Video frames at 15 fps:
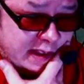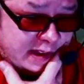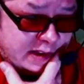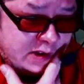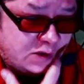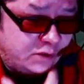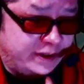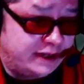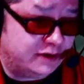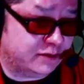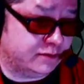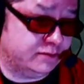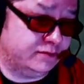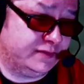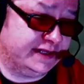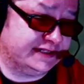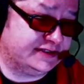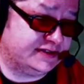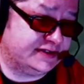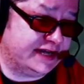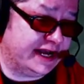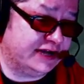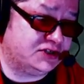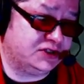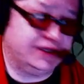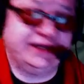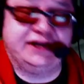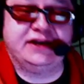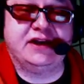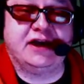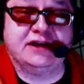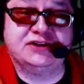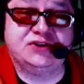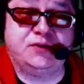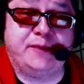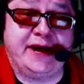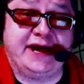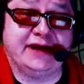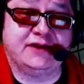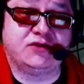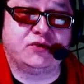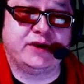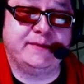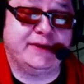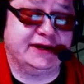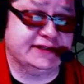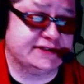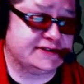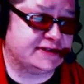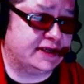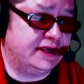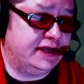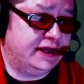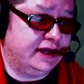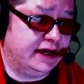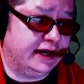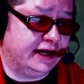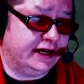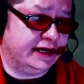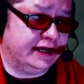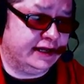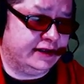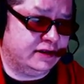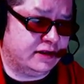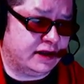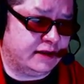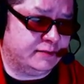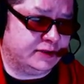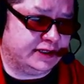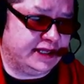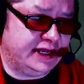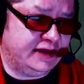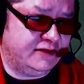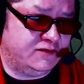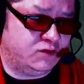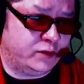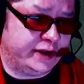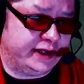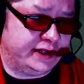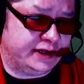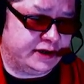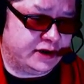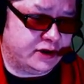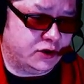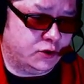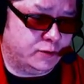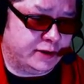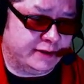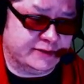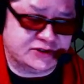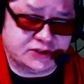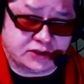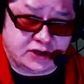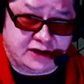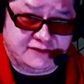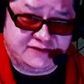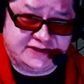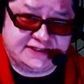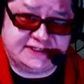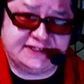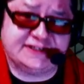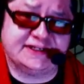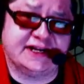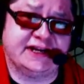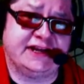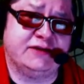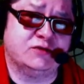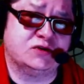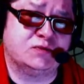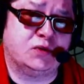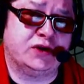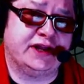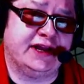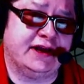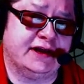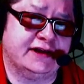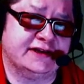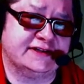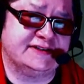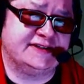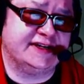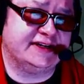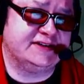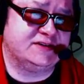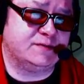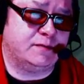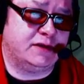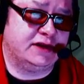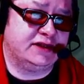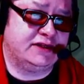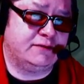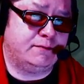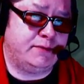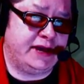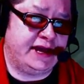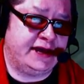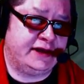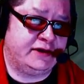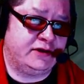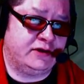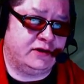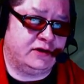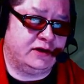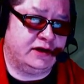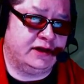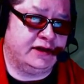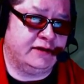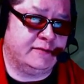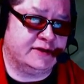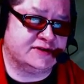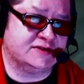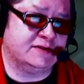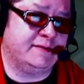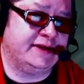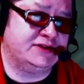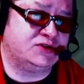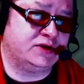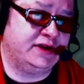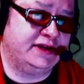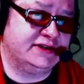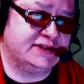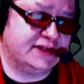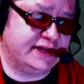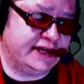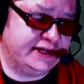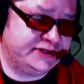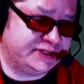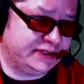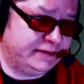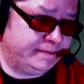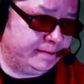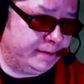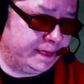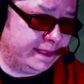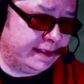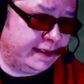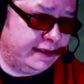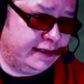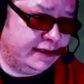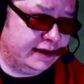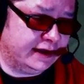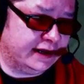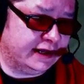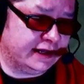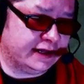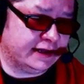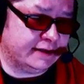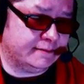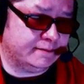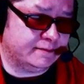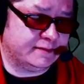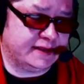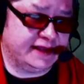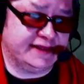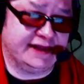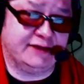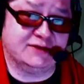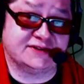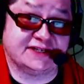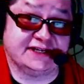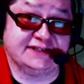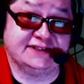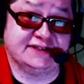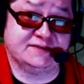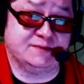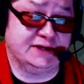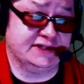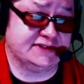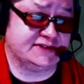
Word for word: Well, that's actually not too bad, three months. Uh, I believe when Obama took office, he said he was putting a six month ban on Muslim entry into the nation. Um, and that was like six months.